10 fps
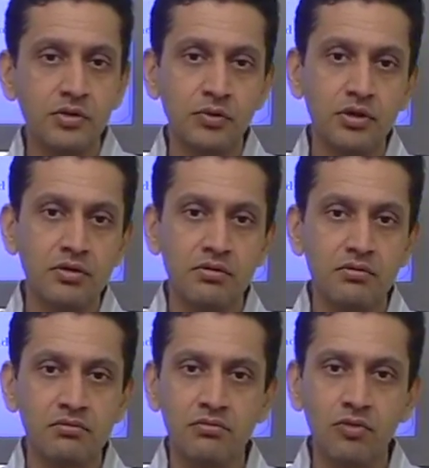you would
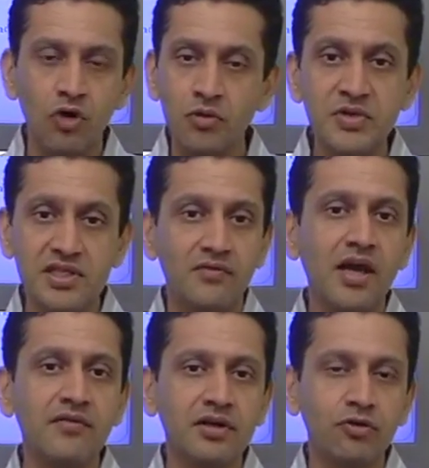not be
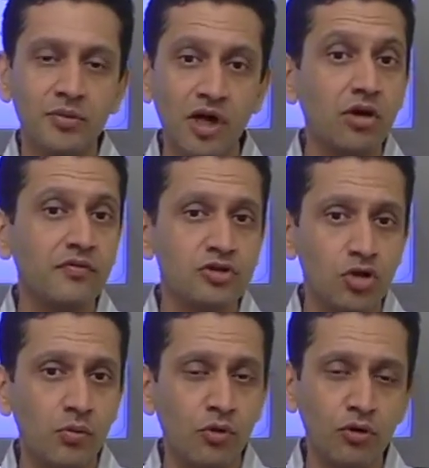surviving. You would be out of a
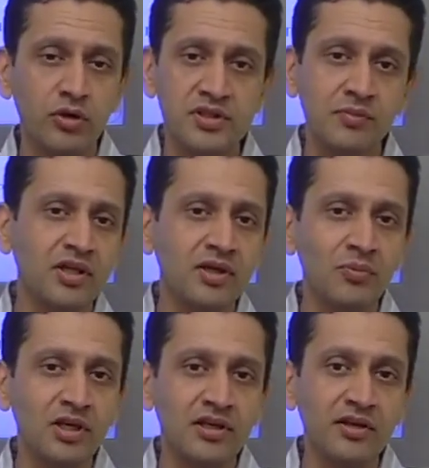job or doing something
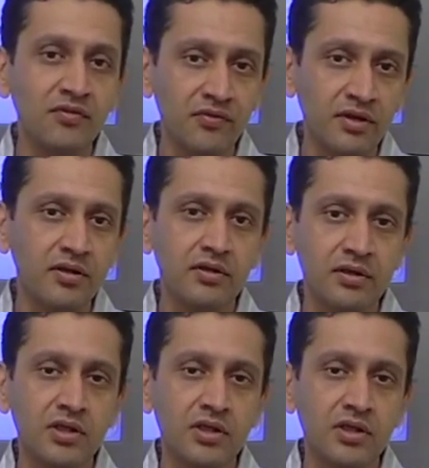completely different.